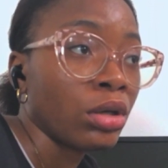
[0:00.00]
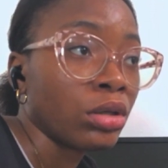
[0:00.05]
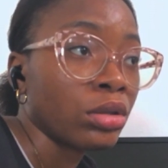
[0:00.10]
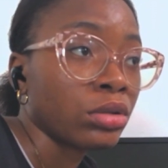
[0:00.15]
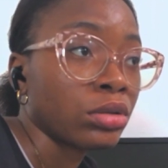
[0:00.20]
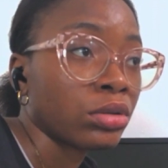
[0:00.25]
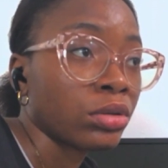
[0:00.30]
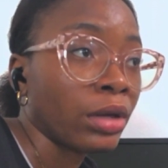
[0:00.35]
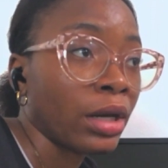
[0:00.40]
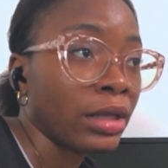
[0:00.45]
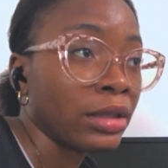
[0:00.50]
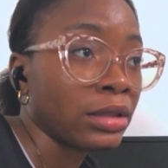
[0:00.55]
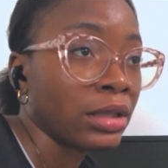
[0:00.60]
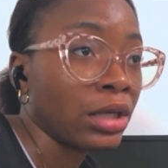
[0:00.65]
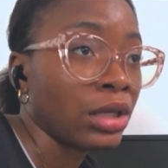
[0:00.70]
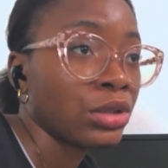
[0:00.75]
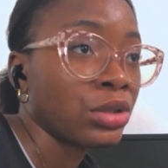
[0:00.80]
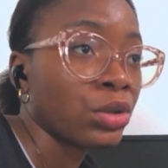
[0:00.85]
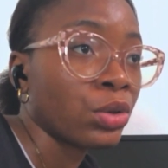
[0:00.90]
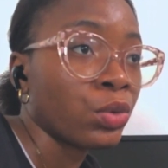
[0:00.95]
so I
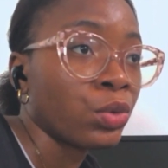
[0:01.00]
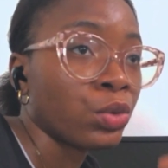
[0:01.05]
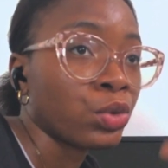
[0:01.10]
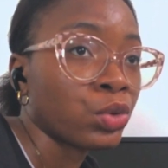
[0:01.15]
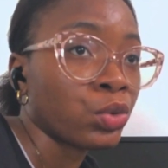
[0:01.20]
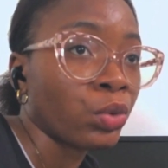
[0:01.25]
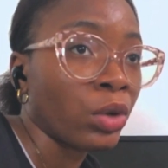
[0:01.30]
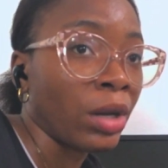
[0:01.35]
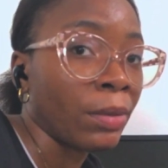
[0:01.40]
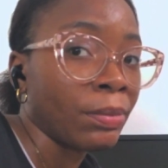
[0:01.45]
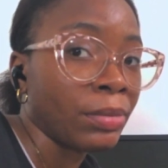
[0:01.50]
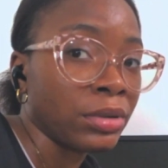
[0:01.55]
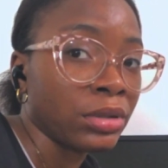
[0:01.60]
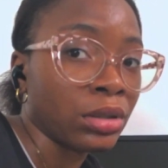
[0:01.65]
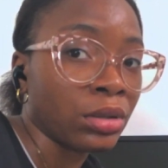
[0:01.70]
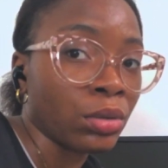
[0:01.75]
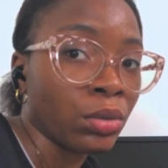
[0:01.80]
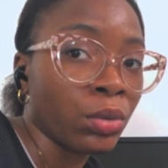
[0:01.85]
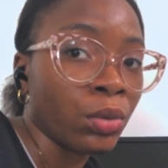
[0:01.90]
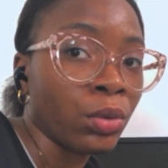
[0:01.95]
decided to go swap it
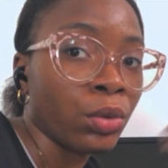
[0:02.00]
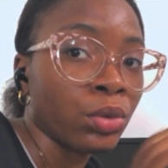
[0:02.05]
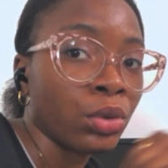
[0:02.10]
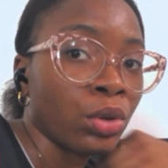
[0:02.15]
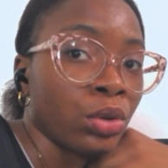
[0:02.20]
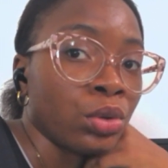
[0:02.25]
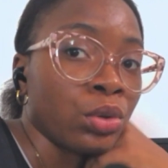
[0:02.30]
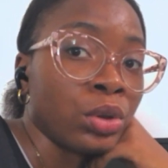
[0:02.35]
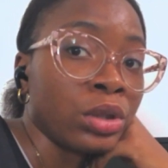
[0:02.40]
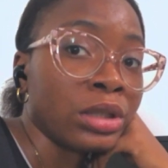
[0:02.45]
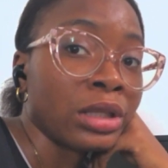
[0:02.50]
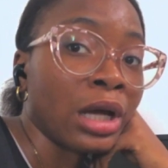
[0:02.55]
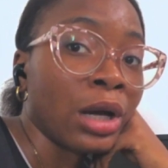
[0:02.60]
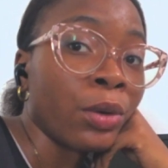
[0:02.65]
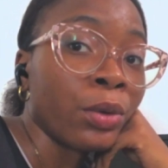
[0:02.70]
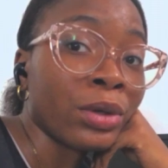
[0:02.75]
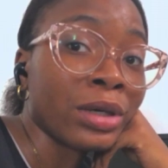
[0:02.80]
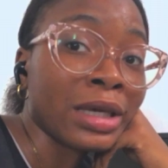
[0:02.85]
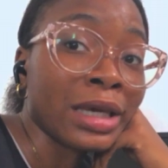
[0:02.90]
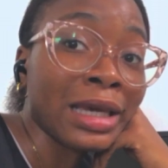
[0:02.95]
and all, oh, not knowing that
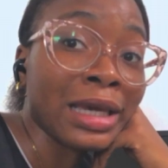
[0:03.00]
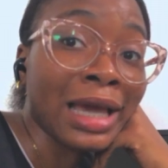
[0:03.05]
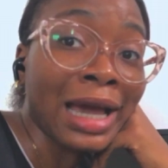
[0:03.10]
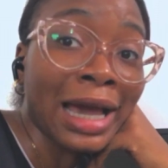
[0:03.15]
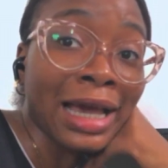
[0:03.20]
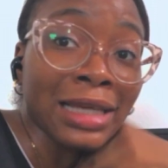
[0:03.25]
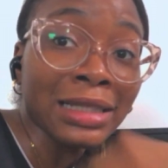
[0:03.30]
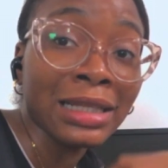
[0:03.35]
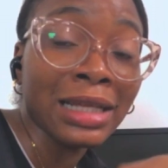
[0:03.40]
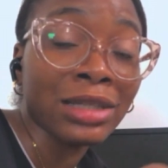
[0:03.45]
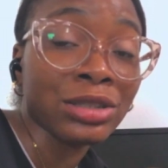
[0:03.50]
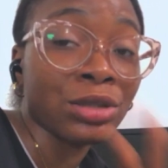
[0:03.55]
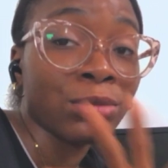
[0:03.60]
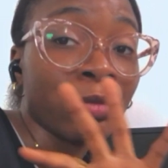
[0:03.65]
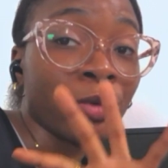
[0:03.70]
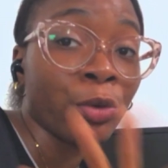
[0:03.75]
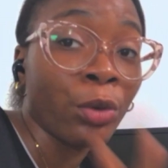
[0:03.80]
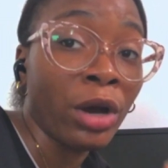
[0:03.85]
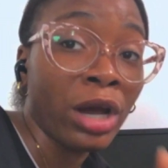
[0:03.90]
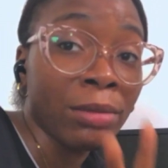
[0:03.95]
okay, I, there's some
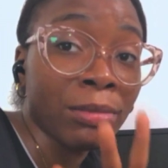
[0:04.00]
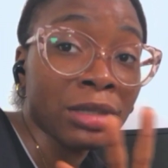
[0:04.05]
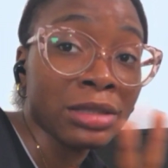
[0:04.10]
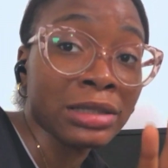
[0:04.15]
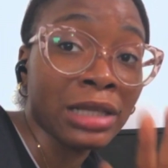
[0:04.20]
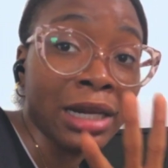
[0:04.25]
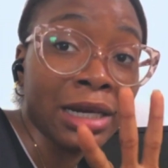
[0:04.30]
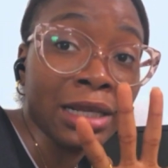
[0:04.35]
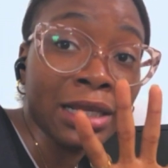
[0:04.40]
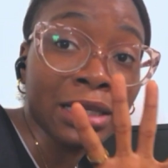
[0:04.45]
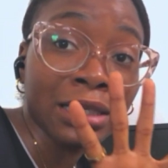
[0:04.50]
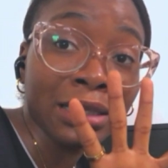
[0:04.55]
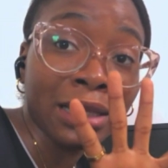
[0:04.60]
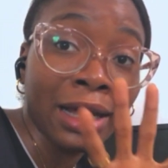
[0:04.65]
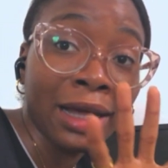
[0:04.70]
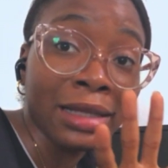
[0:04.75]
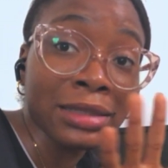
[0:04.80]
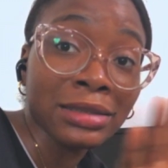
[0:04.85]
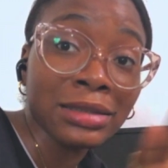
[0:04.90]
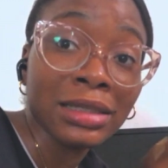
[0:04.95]
requirements that
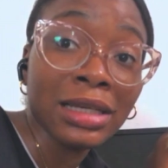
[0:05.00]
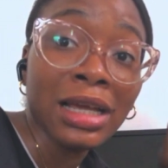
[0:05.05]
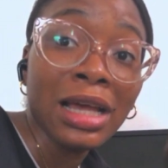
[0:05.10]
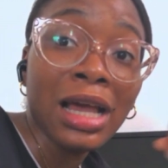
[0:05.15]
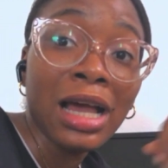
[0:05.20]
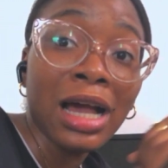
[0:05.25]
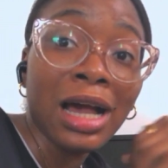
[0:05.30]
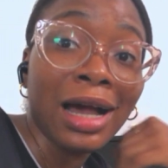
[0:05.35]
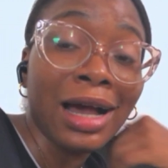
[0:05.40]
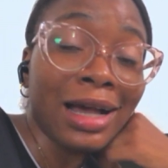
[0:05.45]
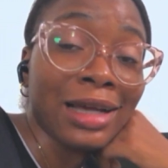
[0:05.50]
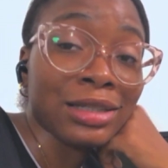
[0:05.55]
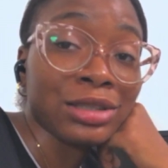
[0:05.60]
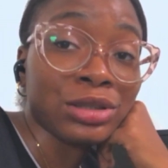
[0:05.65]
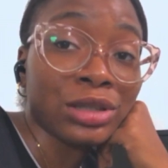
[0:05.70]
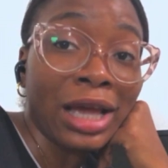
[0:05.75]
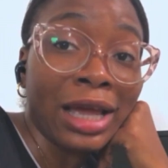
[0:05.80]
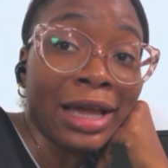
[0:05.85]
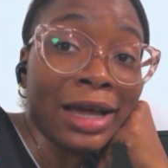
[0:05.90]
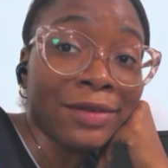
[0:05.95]
that
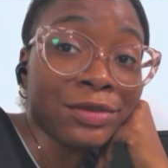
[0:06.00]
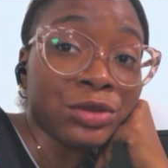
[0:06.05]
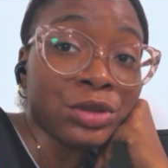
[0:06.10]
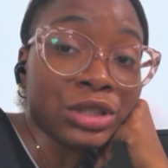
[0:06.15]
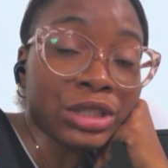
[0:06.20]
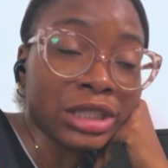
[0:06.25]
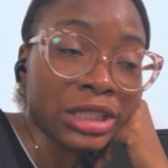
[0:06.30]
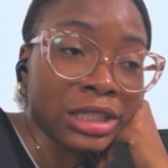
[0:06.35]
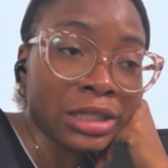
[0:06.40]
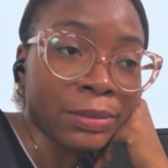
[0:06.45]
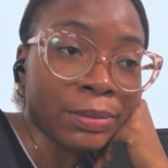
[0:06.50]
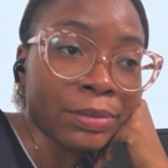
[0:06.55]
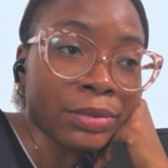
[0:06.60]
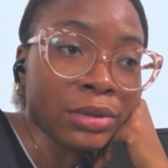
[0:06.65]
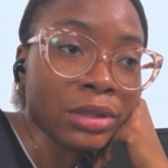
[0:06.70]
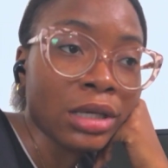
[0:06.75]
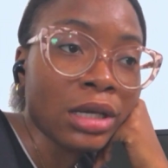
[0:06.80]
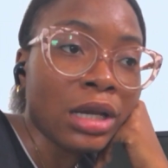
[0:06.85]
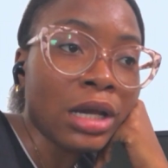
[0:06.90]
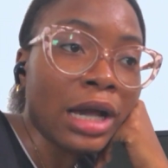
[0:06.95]
has I have to keep.
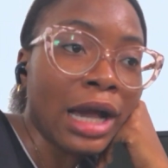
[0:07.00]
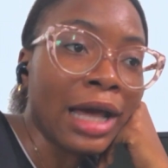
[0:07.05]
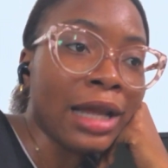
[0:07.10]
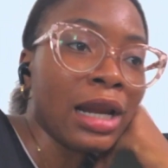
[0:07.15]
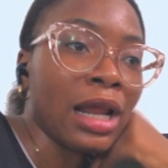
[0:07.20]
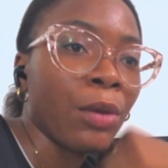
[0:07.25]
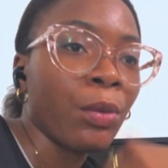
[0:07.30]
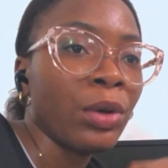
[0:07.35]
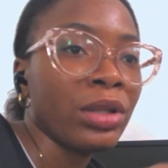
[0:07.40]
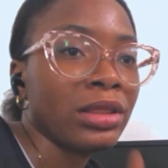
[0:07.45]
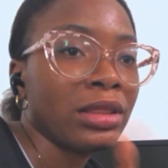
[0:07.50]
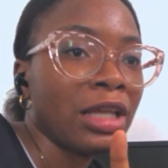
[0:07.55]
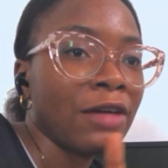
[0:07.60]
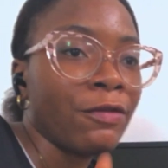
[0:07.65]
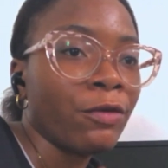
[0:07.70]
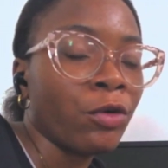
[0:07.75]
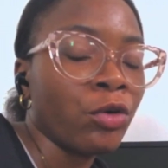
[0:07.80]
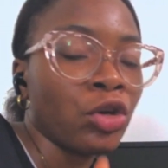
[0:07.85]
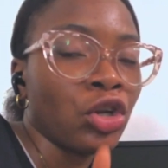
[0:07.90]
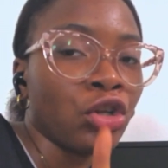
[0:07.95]
And one thing I
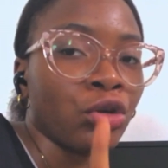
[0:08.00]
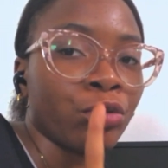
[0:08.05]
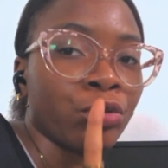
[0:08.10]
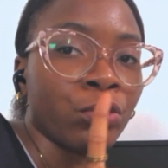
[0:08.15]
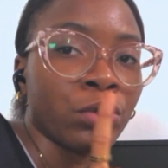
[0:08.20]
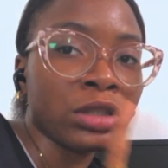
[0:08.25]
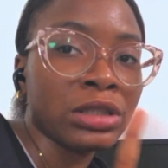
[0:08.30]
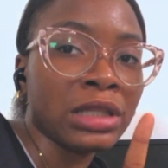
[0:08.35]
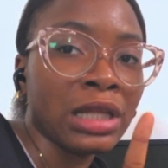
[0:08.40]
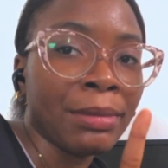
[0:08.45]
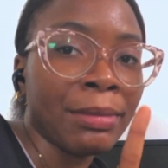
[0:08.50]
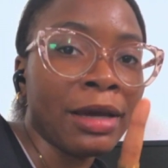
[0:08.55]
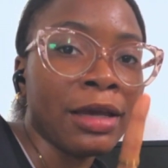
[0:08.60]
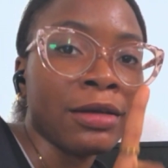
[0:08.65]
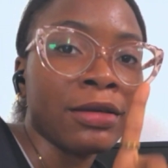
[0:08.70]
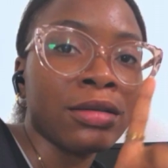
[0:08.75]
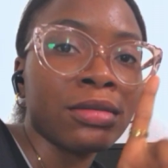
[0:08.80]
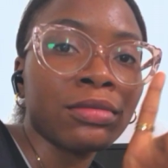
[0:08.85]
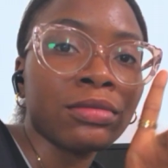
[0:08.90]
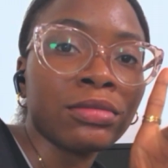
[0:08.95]
forgot was that
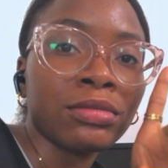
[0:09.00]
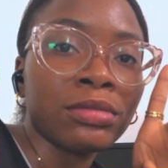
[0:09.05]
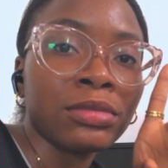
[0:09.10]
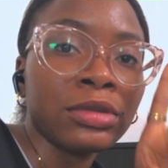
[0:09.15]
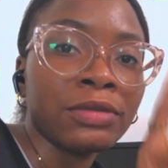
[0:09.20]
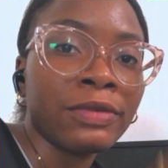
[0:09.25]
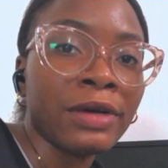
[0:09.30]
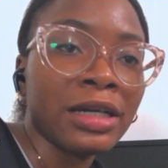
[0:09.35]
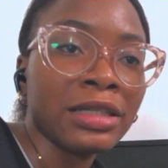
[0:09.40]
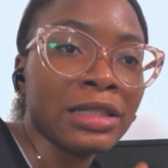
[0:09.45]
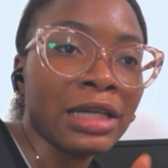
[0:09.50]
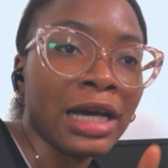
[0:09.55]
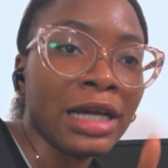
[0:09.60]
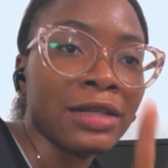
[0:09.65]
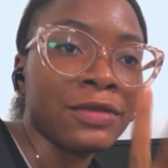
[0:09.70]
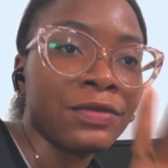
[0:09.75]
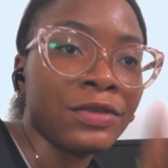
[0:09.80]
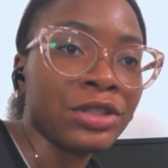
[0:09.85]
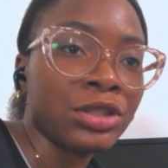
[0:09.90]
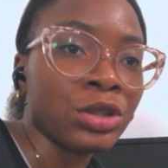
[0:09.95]
my device
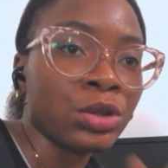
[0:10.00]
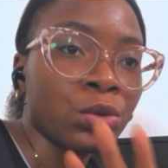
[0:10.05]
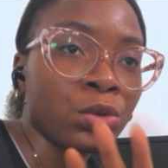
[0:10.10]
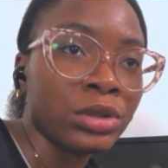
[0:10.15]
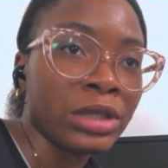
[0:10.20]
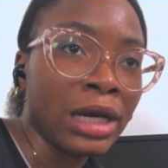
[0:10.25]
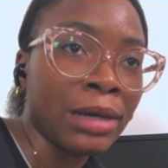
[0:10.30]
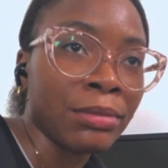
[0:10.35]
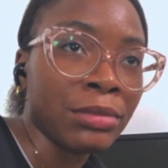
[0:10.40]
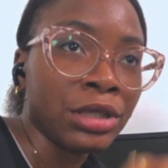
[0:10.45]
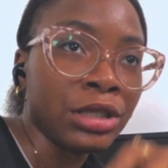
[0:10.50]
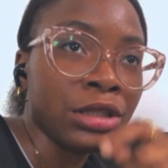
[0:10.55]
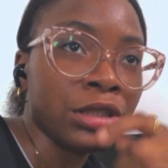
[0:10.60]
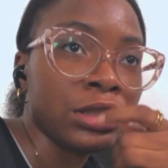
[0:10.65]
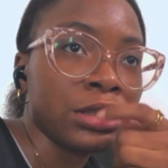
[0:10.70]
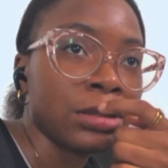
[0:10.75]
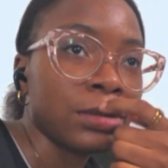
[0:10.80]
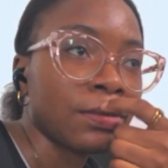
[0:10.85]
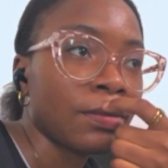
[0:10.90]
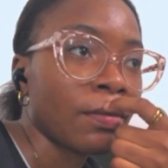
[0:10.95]
had physical
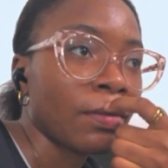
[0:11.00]
damage.